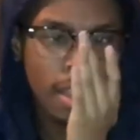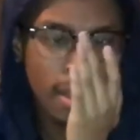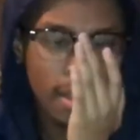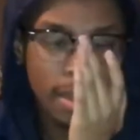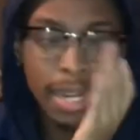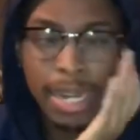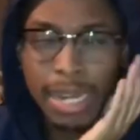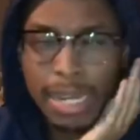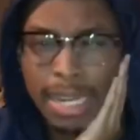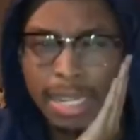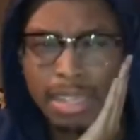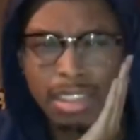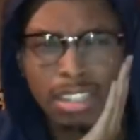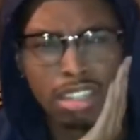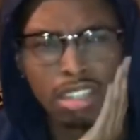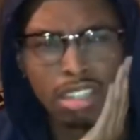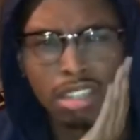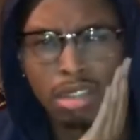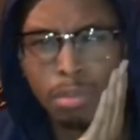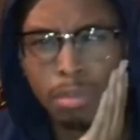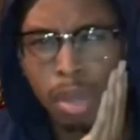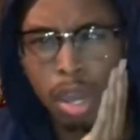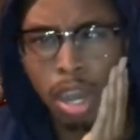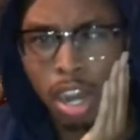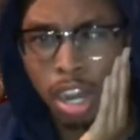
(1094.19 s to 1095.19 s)
Not after
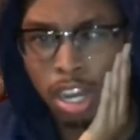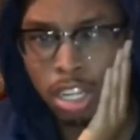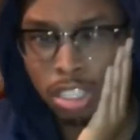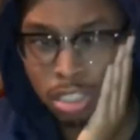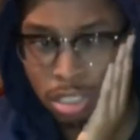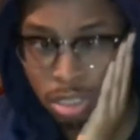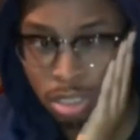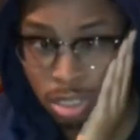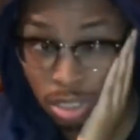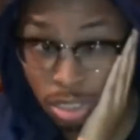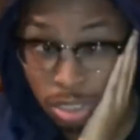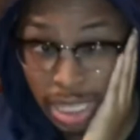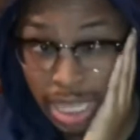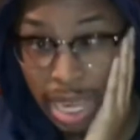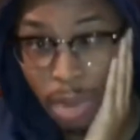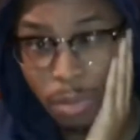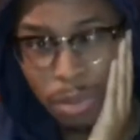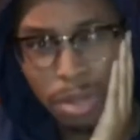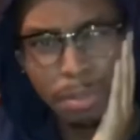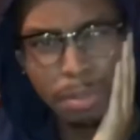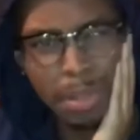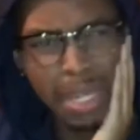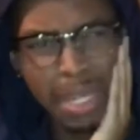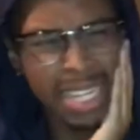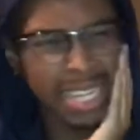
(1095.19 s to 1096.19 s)
them bars. You think I
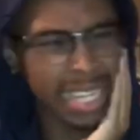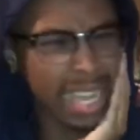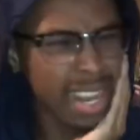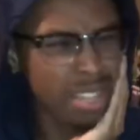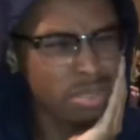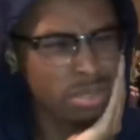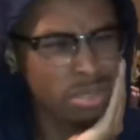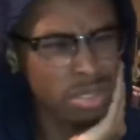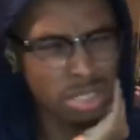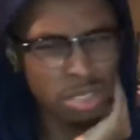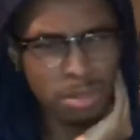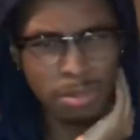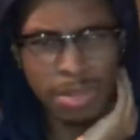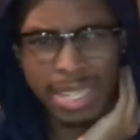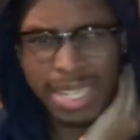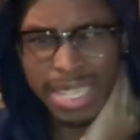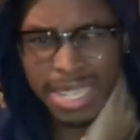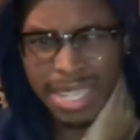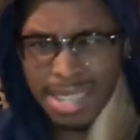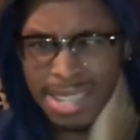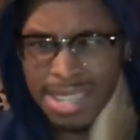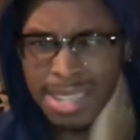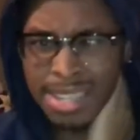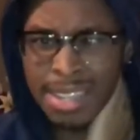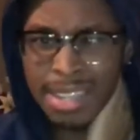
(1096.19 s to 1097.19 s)
wanna play games with you, my
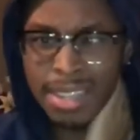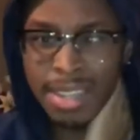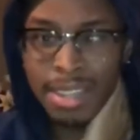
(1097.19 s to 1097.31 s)
nigga?